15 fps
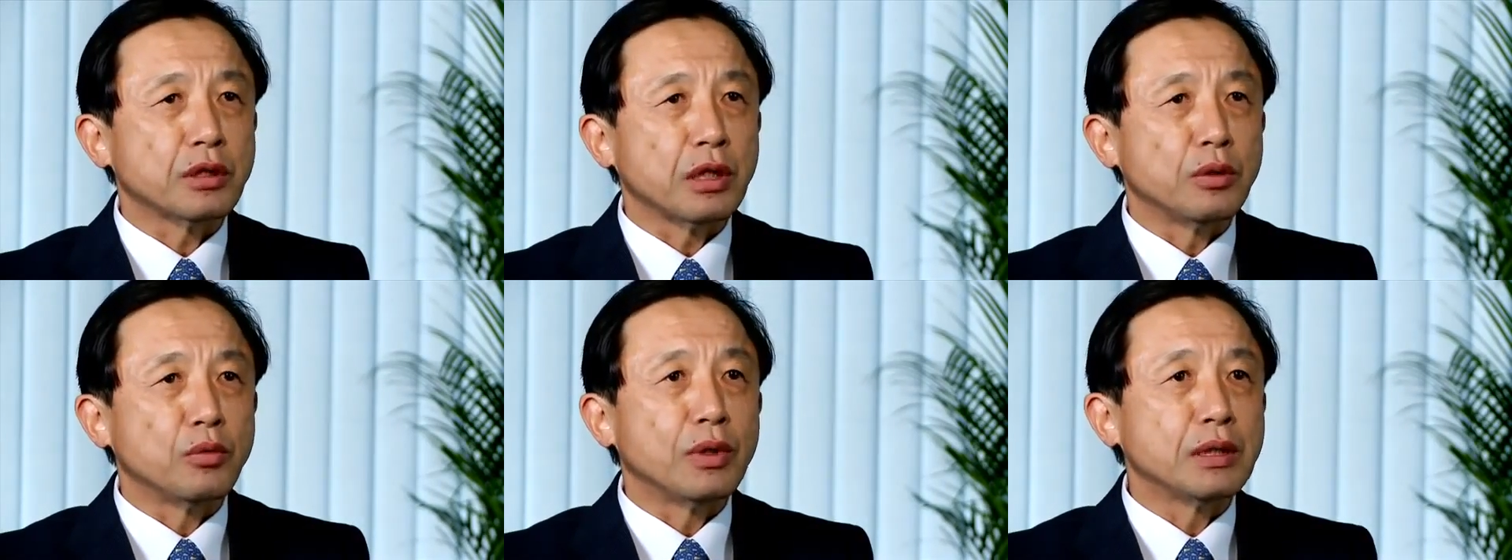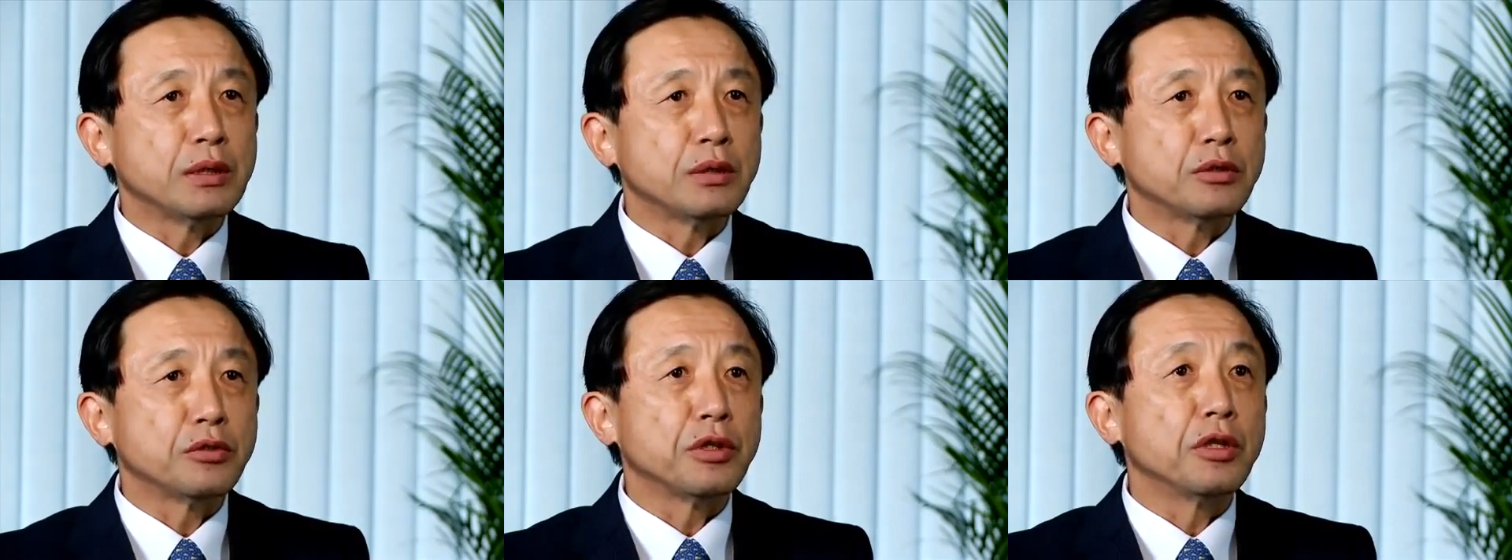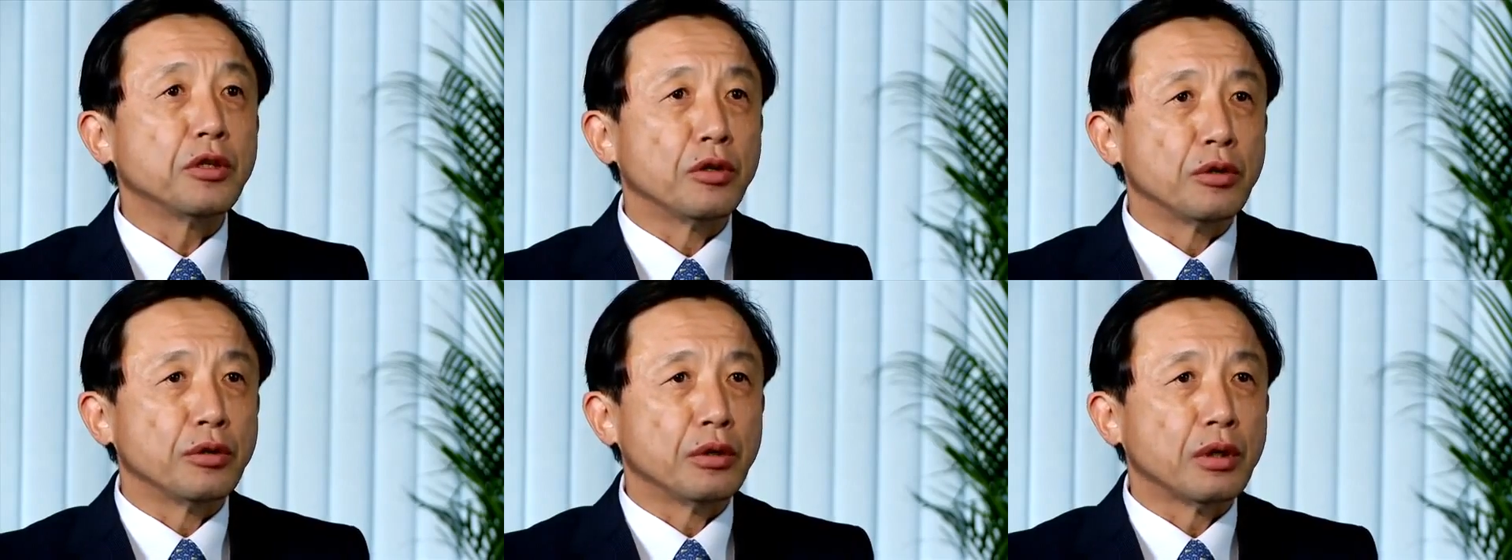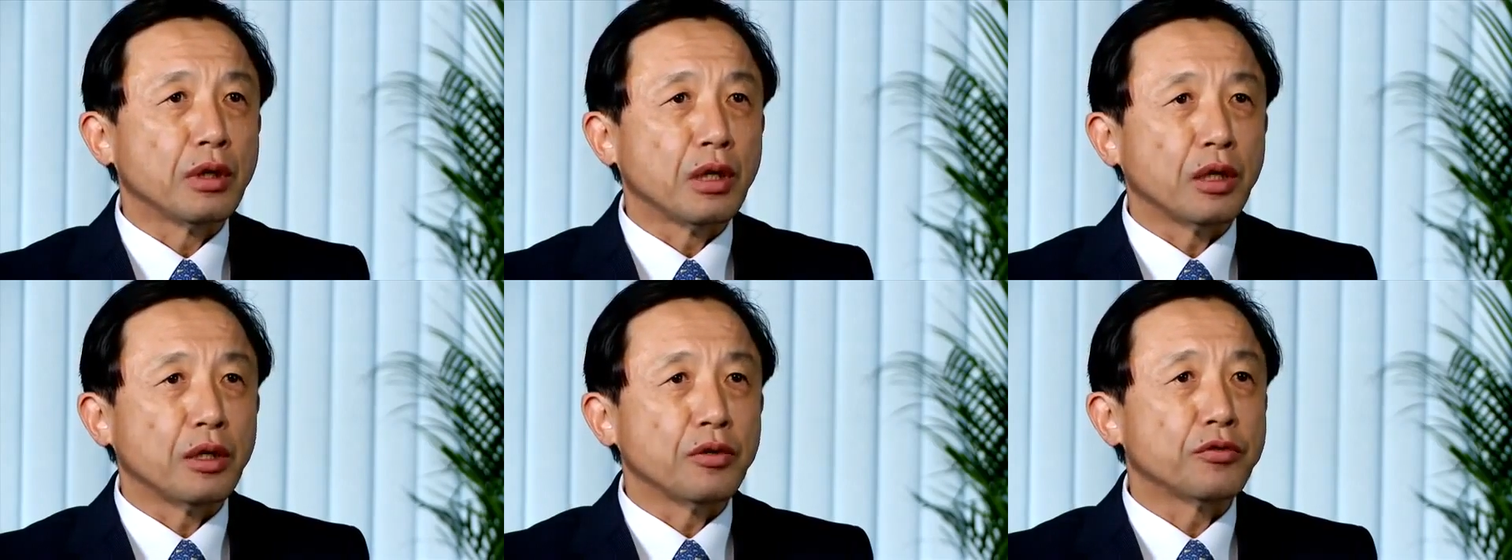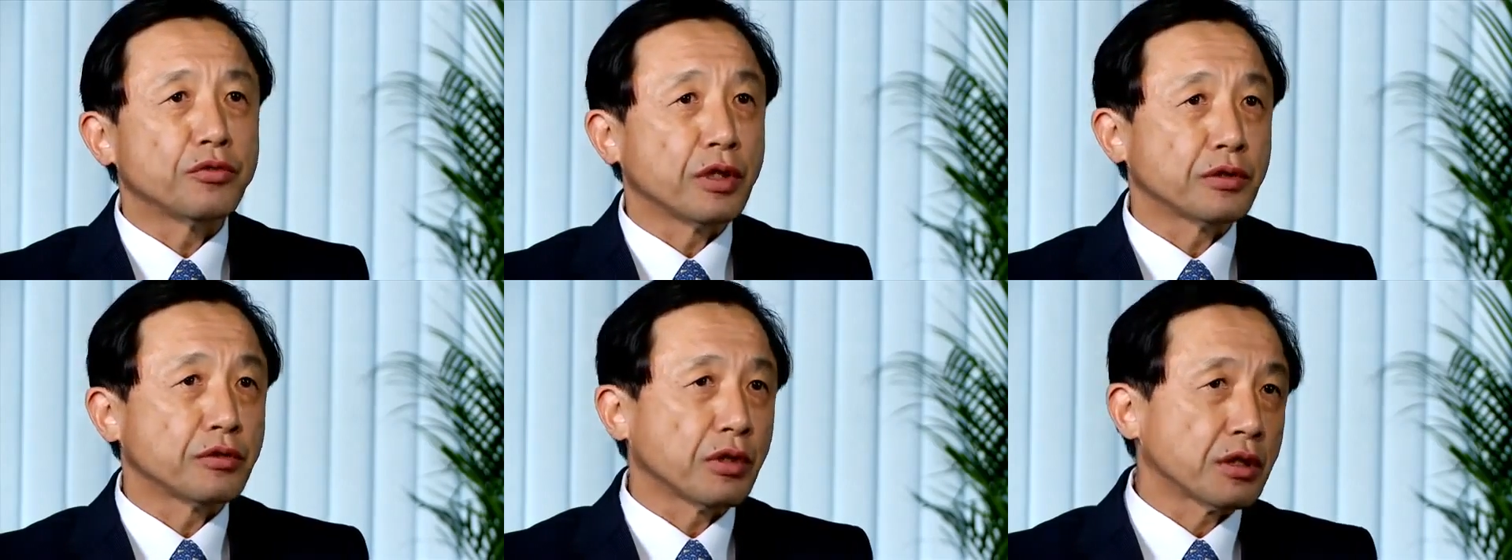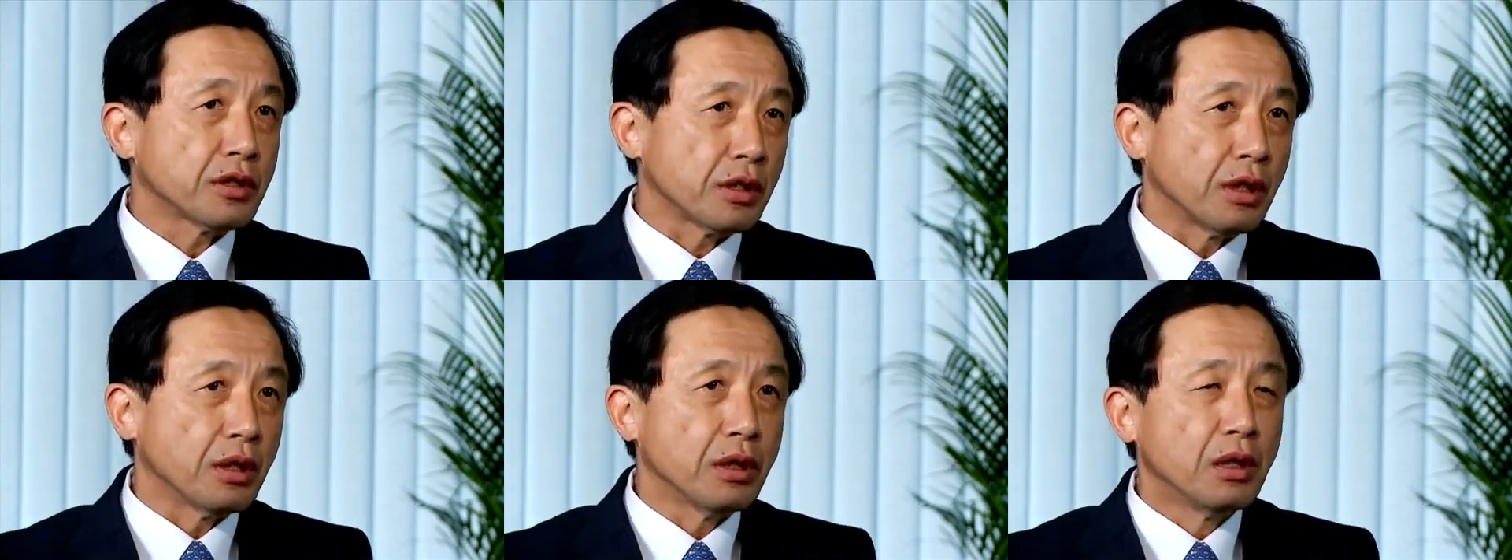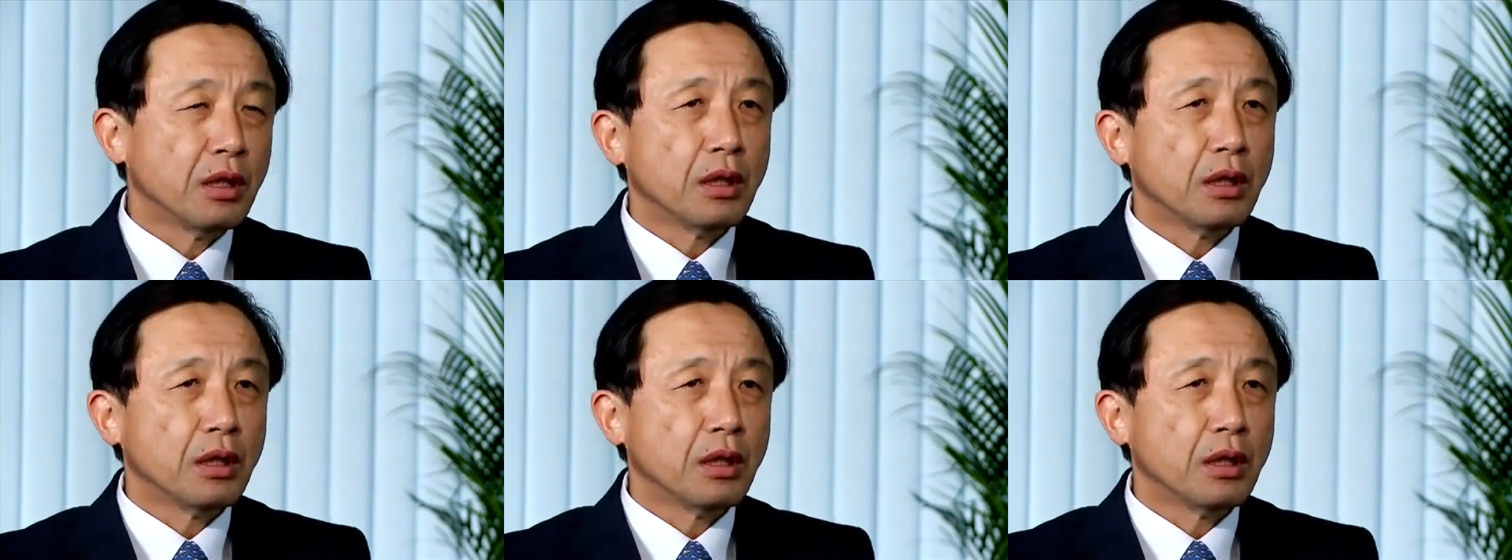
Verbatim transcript: one trillion infrastructure,